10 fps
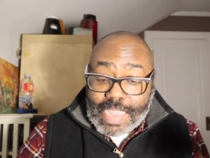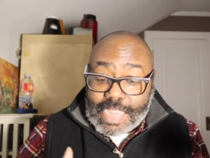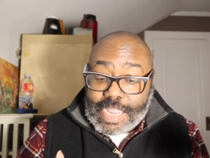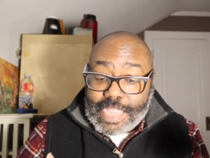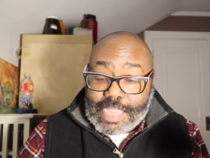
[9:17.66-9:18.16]

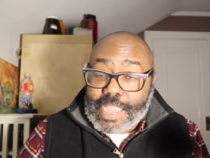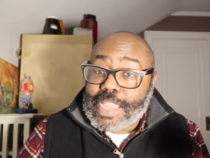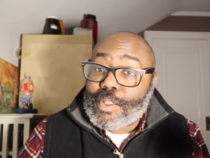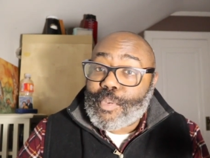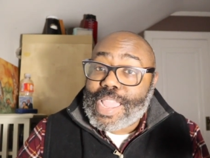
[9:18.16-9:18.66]
in a, in,
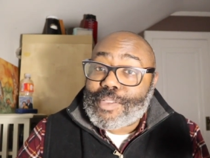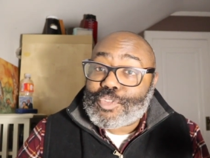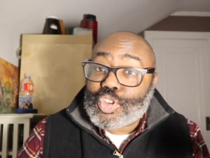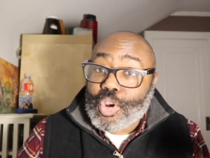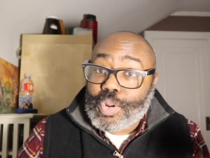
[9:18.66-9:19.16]
in a way
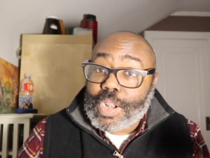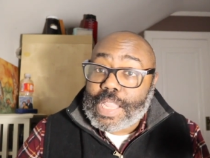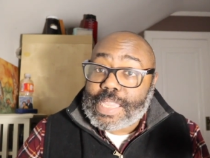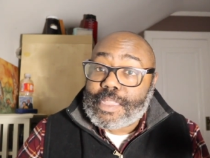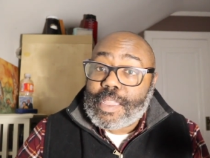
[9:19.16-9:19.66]
of
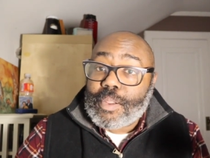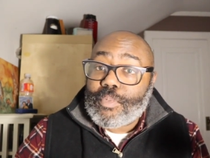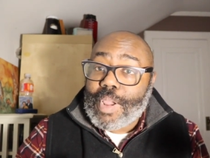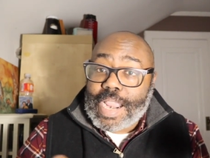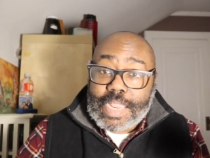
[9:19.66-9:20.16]
journaling,
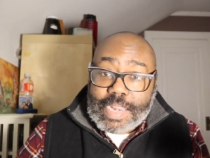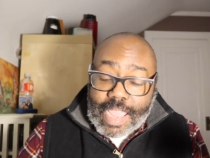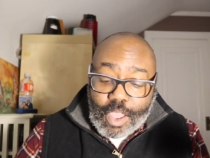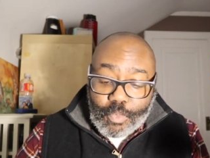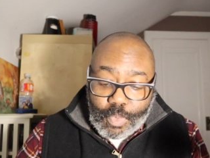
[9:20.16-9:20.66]
writing
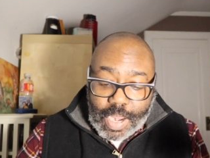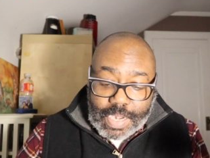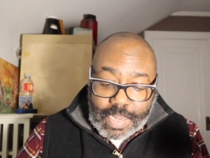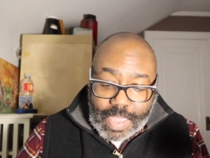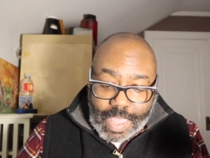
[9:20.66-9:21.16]
down
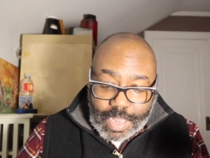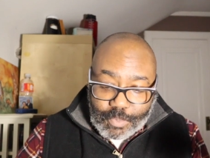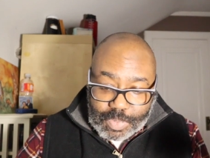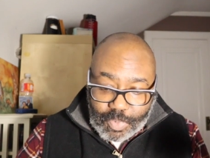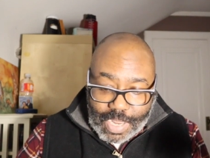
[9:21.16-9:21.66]
when God
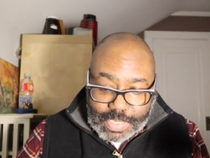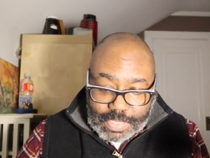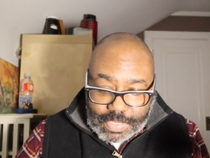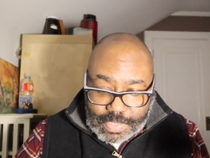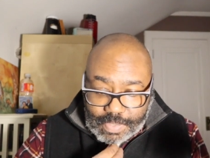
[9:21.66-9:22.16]
was
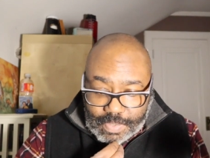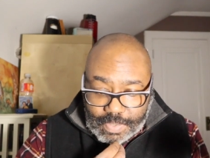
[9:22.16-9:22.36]
present.